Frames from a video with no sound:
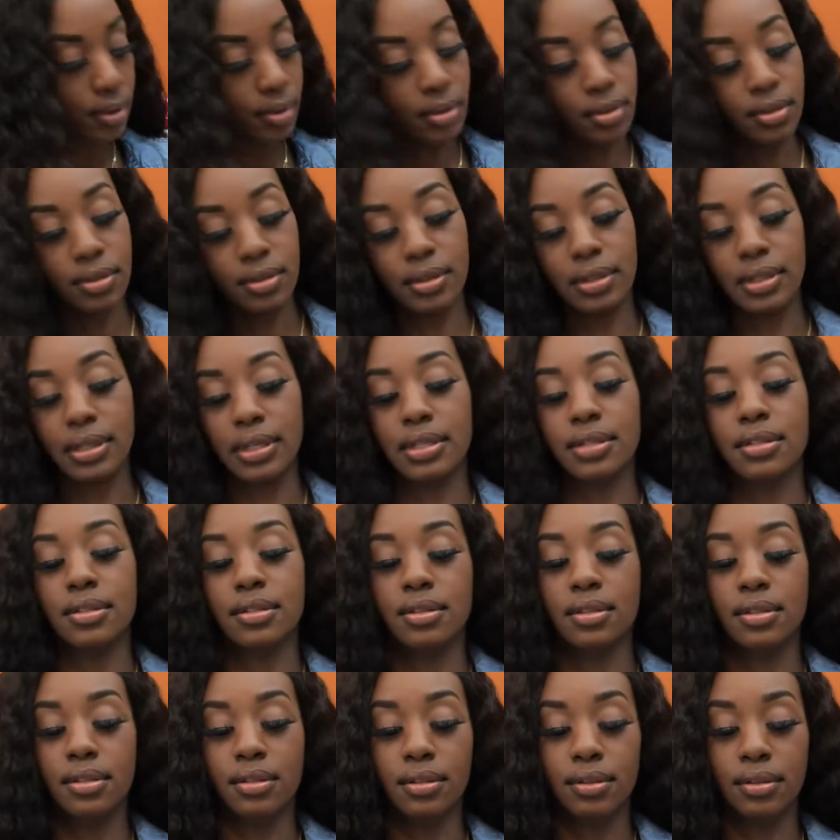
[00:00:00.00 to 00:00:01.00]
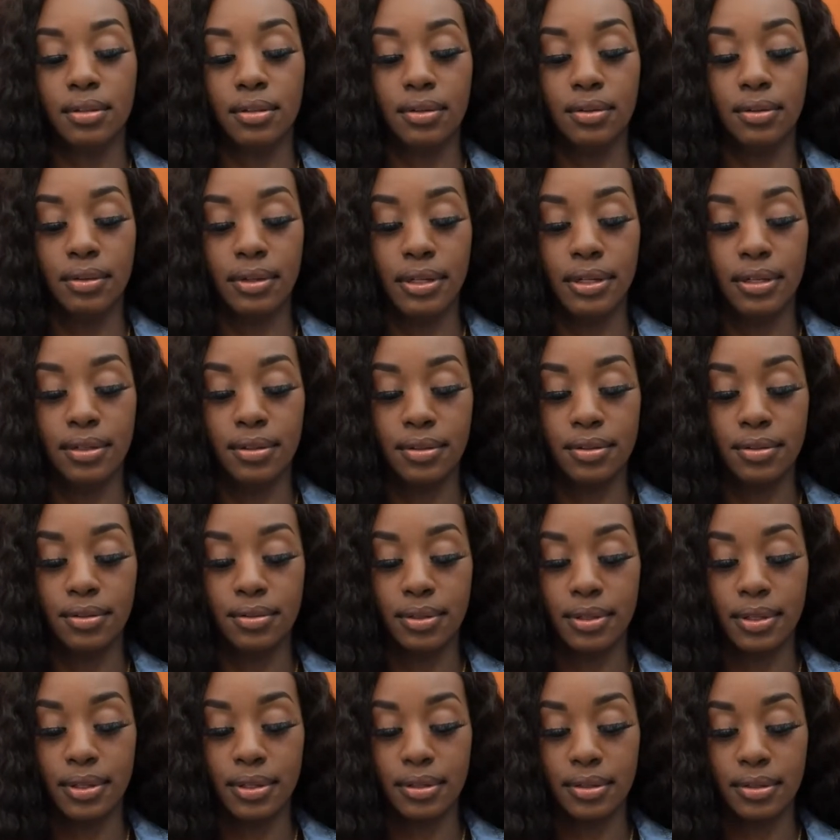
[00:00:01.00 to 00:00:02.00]
So let's go ahead and
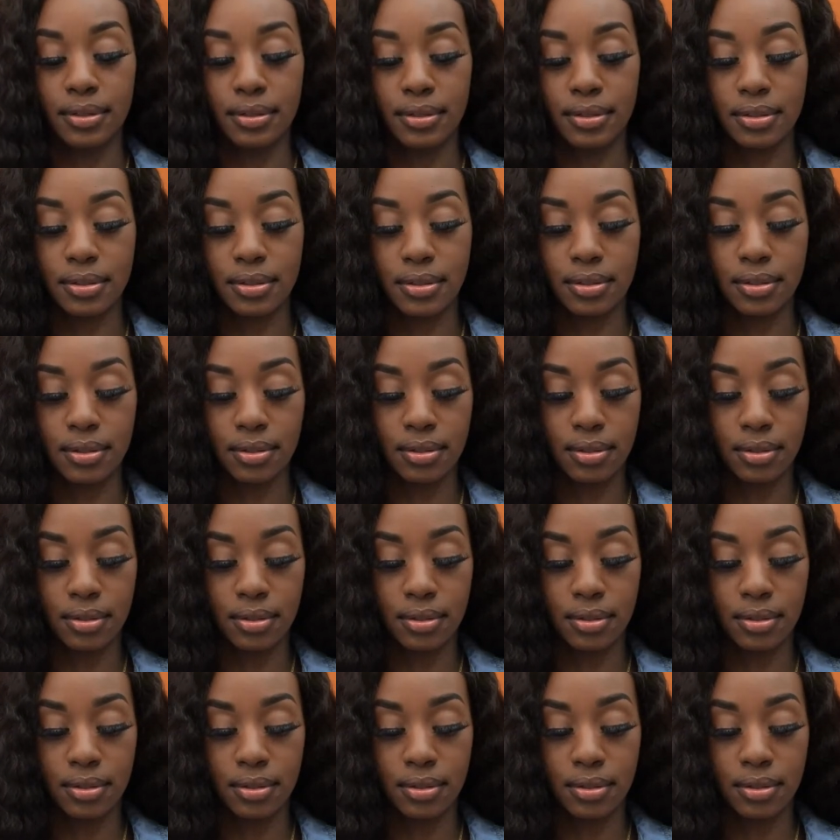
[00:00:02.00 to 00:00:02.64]
do this.